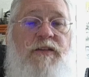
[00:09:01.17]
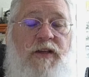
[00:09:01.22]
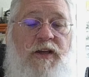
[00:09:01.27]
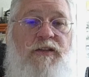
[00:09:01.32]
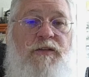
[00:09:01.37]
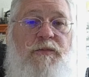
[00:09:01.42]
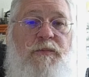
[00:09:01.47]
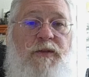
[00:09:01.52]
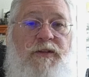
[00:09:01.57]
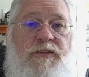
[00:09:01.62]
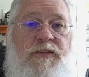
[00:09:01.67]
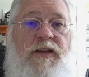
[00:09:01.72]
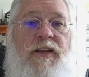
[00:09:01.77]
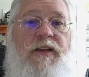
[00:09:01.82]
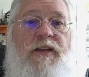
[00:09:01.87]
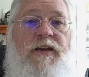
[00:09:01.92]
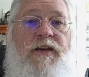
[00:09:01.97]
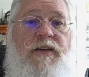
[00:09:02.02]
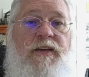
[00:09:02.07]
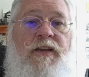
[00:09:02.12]
adjustments
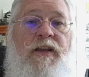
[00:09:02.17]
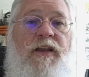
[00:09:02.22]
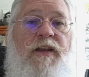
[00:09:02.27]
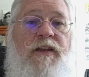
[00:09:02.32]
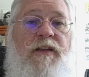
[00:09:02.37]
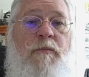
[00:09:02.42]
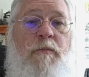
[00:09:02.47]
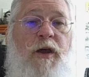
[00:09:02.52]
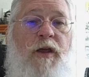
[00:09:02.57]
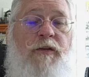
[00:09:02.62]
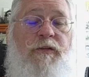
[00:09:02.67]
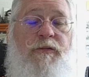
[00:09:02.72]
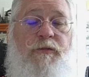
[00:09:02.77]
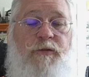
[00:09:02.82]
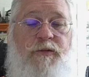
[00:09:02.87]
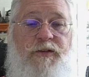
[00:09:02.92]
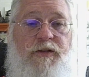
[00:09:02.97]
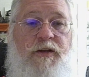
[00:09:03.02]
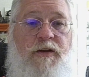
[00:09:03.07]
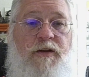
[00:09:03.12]
needed to get the best
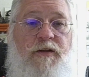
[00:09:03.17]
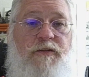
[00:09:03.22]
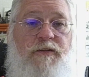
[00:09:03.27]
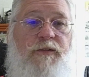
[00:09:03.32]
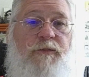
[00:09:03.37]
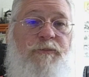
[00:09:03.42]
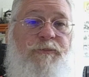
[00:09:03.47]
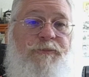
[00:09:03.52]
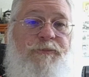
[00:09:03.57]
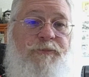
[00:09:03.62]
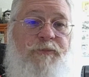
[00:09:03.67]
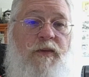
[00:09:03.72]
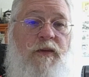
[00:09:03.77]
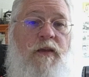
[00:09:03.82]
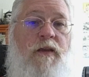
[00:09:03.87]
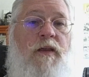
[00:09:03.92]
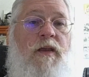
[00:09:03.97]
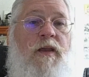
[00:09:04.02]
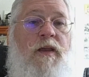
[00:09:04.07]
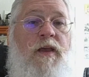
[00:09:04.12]
results.
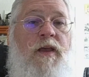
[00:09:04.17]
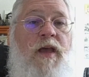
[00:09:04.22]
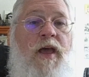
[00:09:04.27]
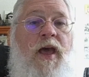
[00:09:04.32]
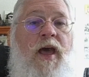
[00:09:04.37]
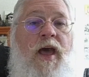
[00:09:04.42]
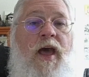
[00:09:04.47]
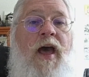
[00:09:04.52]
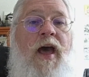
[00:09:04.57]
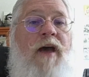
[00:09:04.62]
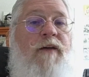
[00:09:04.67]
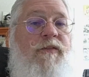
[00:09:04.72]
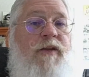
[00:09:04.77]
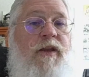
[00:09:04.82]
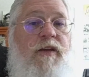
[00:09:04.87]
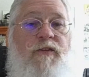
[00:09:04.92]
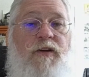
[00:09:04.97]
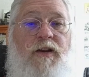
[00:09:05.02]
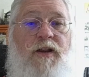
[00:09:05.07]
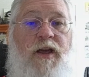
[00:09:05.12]
I've
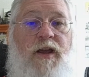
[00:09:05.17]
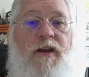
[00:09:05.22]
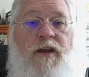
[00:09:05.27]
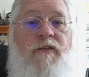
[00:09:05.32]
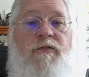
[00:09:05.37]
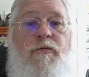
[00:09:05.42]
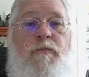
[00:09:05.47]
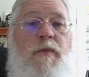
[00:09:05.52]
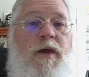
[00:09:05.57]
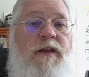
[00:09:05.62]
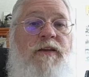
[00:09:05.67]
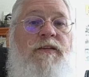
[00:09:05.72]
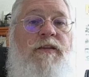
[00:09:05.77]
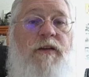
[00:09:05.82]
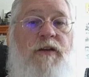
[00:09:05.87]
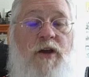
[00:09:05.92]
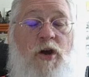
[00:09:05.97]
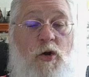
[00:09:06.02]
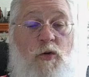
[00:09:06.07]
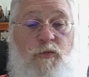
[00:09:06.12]
given a lot of
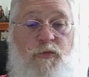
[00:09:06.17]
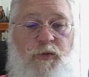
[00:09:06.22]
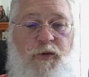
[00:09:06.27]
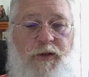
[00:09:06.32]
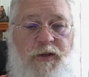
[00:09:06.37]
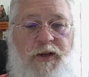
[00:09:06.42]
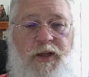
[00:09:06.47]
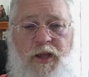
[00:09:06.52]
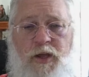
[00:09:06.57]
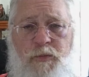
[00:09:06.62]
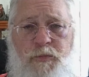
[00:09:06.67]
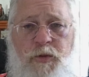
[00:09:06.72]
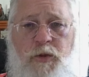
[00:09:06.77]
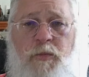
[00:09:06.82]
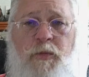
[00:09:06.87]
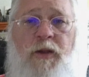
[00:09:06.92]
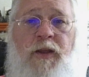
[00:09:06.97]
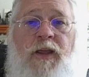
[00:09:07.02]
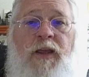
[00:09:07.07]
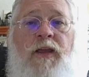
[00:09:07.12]
information, hopefully, to help
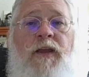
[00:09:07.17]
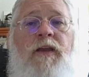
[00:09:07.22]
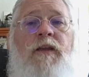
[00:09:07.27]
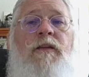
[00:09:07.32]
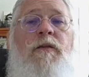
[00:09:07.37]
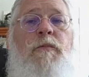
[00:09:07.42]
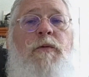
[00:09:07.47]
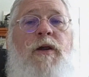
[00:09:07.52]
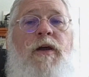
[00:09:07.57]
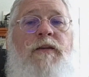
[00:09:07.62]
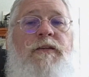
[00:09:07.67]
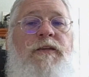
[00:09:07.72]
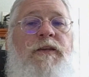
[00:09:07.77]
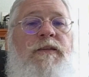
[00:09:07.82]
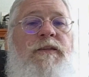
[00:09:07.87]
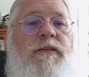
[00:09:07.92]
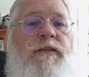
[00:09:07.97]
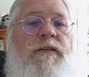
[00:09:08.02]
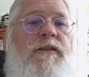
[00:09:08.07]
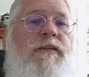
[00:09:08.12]
you begin the
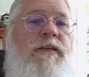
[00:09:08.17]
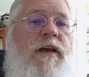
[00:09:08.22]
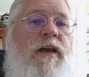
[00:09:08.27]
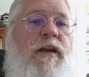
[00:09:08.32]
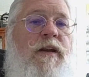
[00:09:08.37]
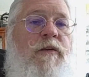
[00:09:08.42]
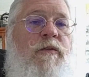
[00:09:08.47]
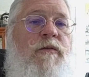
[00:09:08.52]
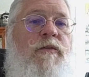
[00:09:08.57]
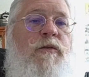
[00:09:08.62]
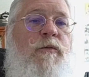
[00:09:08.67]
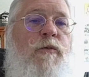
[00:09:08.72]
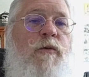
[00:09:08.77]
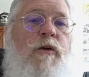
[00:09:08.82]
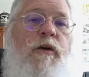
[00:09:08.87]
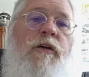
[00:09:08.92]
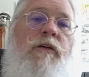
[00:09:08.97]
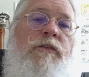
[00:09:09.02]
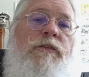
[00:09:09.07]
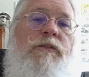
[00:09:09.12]
process of deciding to
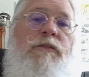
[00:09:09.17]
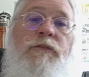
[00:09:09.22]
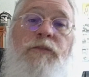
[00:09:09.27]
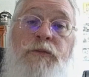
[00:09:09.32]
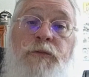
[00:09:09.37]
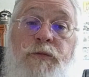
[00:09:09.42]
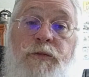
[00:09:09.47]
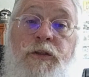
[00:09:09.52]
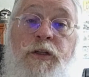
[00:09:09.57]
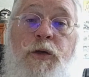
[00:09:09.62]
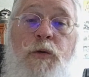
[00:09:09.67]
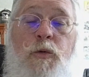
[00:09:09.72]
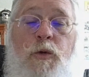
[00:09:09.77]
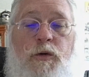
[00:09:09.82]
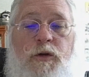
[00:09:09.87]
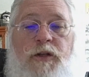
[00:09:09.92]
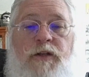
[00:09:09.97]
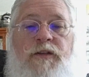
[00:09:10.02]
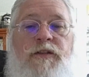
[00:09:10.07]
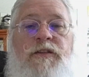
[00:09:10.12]
work you
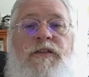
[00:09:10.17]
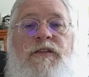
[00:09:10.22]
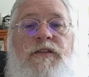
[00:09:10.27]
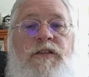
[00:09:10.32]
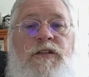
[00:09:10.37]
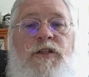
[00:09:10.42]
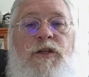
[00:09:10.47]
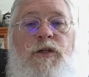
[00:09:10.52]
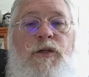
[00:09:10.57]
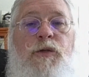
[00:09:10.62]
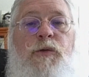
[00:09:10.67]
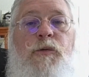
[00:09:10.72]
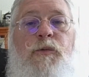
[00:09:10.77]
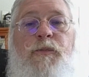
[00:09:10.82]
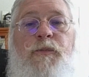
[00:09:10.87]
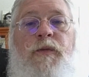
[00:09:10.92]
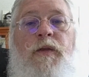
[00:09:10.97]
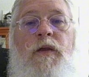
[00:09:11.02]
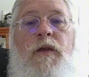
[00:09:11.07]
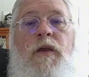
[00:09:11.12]
want to do.